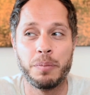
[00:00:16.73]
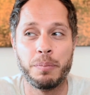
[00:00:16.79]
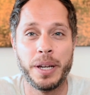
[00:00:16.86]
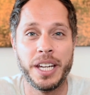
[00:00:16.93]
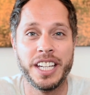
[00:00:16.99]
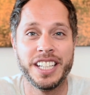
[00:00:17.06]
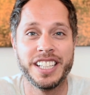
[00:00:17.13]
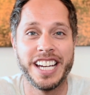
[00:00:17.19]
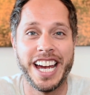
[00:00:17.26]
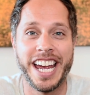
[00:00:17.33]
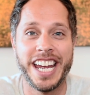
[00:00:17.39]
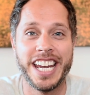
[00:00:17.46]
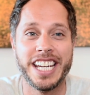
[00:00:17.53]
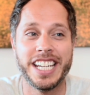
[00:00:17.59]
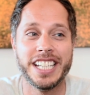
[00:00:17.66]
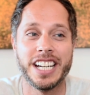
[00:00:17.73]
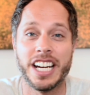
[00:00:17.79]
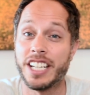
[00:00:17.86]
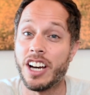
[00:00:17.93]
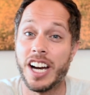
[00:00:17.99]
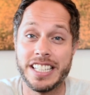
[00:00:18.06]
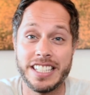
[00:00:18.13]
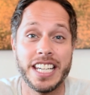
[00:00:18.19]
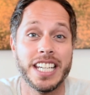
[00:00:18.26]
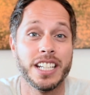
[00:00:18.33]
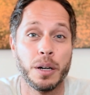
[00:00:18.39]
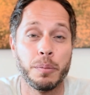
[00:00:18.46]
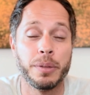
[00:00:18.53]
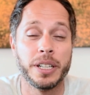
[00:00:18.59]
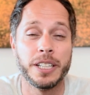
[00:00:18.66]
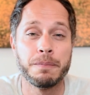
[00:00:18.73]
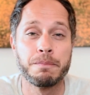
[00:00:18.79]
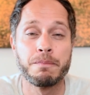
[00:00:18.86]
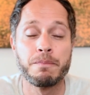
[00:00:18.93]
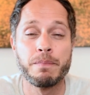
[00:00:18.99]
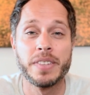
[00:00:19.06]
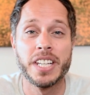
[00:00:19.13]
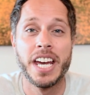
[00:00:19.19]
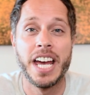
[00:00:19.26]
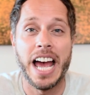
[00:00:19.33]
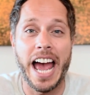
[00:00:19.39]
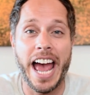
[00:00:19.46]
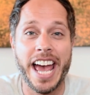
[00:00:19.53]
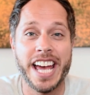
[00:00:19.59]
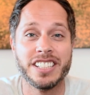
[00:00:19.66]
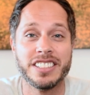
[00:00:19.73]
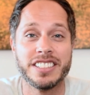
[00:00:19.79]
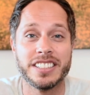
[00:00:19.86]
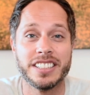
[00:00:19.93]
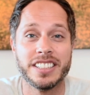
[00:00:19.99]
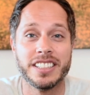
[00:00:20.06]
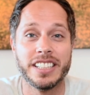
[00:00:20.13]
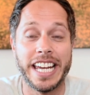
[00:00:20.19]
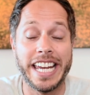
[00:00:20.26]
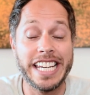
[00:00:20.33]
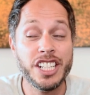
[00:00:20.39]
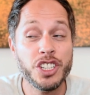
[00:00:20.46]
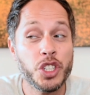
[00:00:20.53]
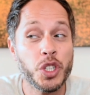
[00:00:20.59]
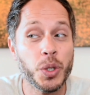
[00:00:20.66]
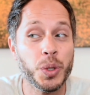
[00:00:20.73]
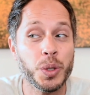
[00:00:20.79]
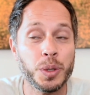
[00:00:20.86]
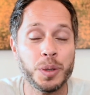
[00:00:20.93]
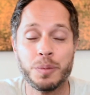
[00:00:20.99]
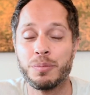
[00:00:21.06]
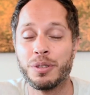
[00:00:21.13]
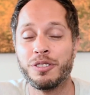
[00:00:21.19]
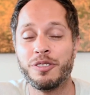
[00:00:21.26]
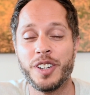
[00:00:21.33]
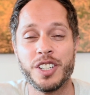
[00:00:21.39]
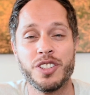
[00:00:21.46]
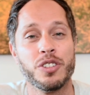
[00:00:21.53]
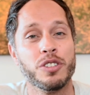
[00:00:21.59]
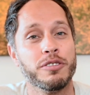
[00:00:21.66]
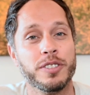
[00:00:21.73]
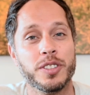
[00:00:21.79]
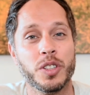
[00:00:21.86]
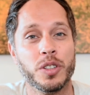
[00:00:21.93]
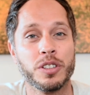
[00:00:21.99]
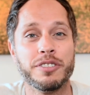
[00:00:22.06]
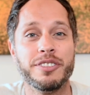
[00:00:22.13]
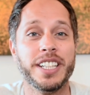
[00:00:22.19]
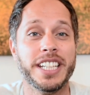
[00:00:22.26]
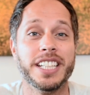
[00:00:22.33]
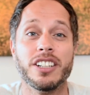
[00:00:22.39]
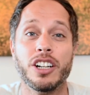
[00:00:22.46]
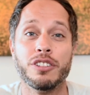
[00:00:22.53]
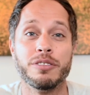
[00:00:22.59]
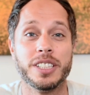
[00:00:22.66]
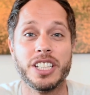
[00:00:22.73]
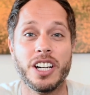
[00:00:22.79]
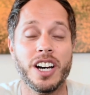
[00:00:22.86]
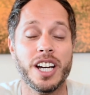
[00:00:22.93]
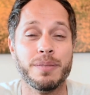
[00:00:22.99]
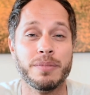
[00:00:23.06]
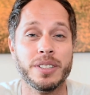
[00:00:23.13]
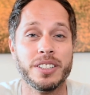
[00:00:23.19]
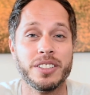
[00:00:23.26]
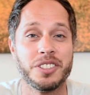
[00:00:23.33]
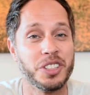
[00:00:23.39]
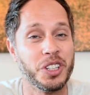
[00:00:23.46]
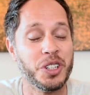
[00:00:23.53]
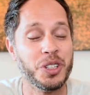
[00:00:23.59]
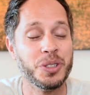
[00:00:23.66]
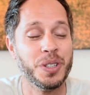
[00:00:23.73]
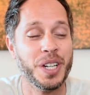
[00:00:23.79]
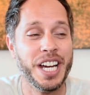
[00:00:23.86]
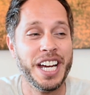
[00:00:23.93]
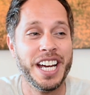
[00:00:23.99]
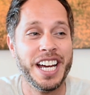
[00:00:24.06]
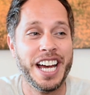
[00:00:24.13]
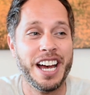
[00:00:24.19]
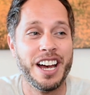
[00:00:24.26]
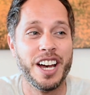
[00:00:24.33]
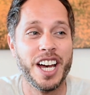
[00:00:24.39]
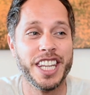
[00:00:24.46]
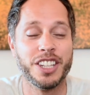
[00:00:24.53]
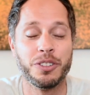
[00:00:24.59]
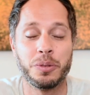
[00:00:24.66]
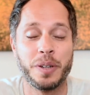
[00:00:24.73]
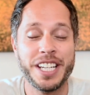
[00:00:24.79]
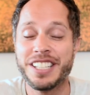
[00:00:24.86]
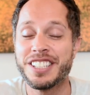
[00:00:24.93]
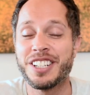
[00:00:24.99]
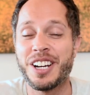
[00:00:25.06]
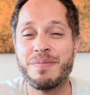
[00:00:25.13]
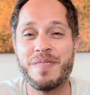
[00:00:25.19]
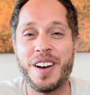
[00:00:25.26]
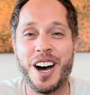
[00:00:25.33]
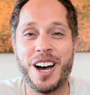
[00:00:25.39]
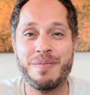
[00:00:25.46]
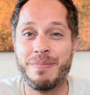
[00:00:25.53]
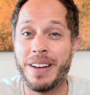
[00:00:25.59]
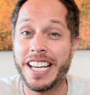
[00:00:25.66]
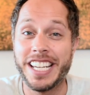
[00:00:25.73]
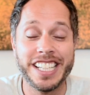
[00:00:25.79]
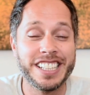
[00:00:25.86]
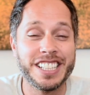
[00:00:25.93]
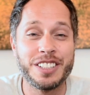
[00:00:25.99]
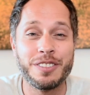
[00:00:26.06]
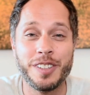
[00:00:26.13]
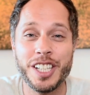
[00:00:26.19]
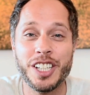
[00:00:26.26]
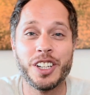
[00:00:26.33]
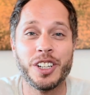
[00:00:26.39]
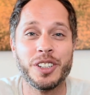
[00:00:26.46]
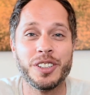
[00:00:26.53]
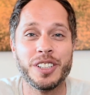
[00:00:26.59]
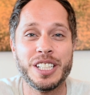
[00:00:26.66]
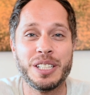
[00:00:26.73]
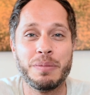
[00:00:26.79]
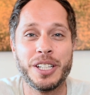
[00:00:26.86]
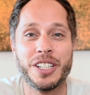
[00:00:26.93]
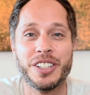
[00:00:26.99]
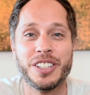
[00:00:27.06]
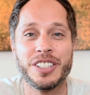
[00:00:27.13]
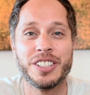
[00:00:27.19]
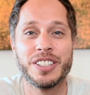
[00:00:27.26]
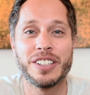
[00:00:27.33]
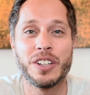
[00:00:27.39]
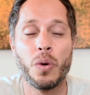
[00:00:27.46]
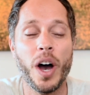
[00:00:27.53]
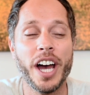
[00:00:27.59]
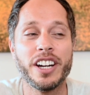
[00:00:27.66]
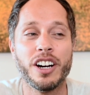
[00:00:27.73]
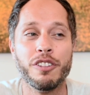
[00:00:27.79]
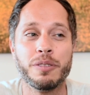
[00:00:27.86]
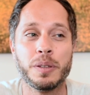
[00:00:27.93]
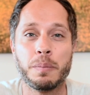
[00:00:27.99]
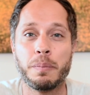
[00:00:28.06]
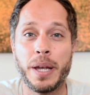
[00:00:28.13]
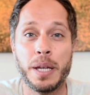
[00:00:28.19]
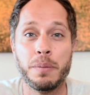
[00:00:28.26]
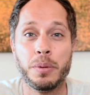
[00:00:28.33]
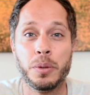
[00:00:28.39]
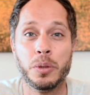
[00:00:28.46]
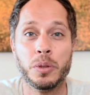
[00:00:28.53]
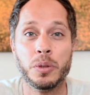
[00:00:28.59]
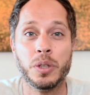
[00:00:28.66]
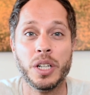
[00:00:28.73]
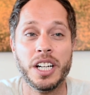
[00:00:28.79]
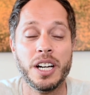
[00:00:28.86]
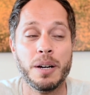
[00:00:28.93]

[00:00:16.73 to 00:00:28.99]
being an IT company, and into professional photography over time. So the reason I'm making this video is because quite often people